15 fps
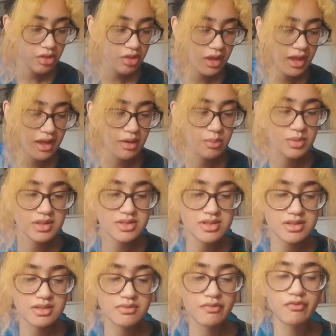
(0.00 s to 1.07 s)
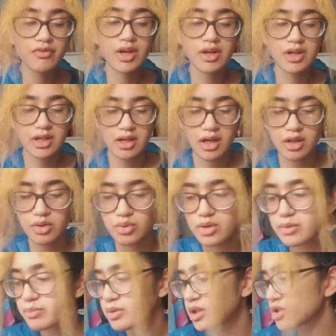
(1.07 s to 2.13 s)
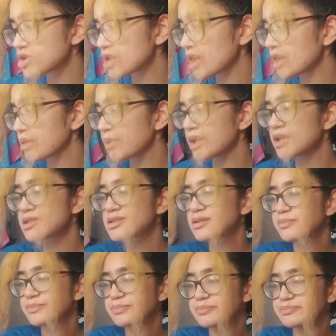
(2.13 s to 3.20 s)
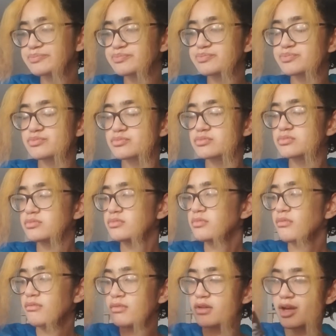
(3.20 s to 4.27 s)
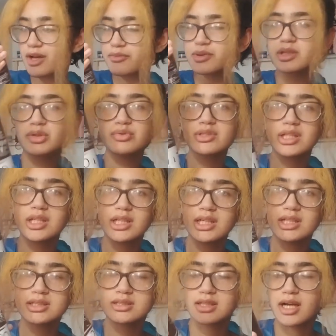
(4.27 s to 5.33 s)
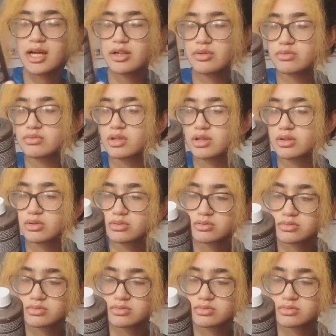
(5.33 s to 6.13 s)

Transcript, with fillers: Like it was very diluted. anyways. I've been using this. I don't know.